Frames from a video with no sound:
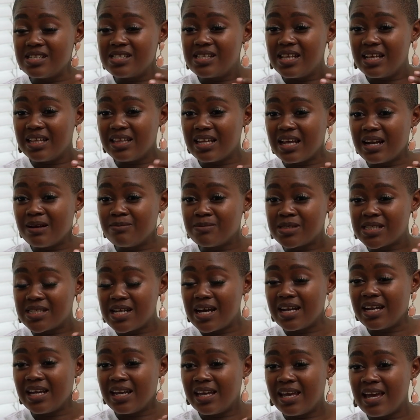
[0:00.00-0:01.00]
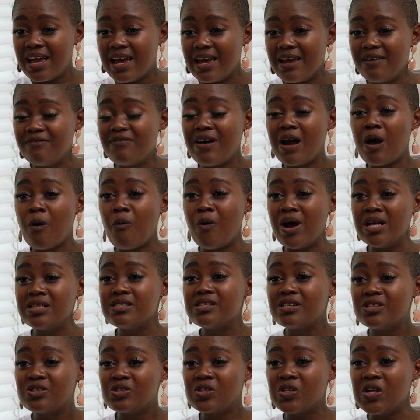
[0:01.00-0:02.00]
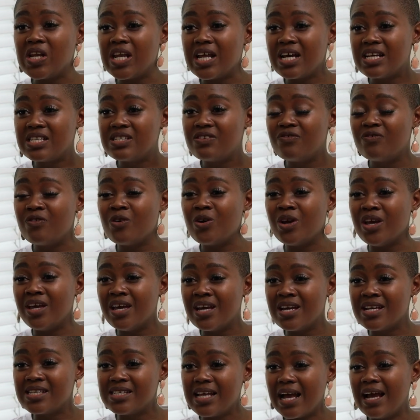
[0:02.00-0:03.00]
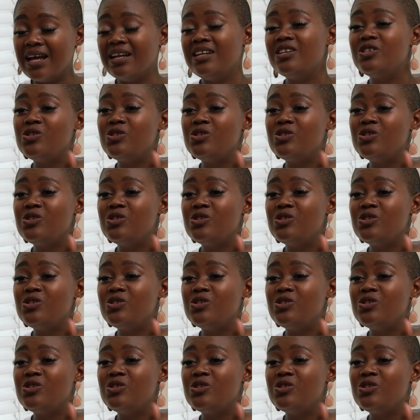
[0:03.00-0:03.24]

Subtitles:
this thing that I'm starting here, if I want it to last for years, I